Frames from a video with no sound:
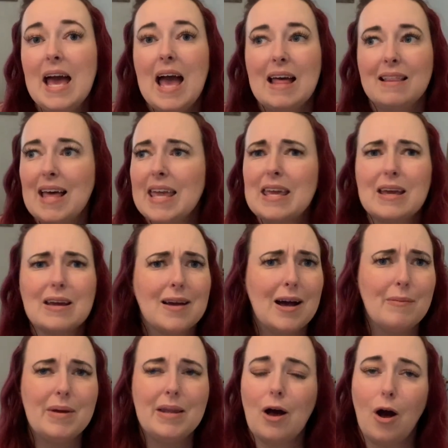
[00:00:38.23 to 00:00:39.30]
Like,
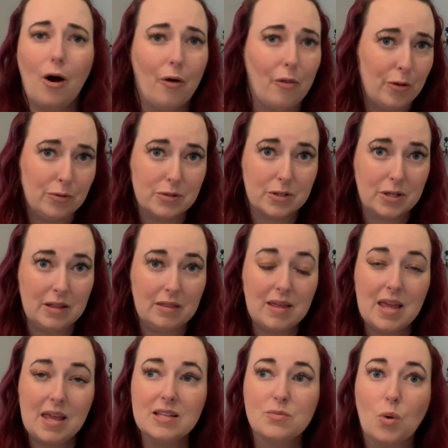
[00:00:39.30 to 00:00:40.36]
comment, all those good
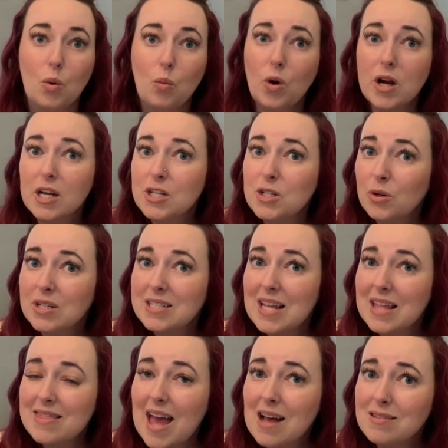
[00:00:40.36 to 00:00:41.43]
things. We're working towards
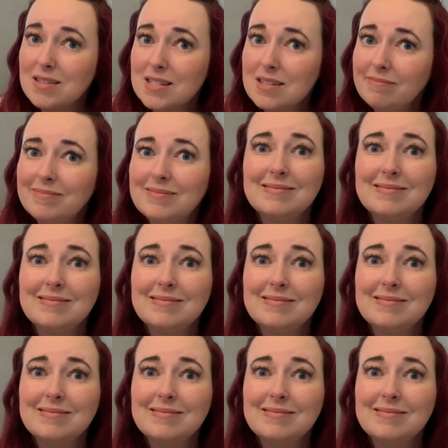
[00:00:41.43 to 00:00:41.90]
10,000.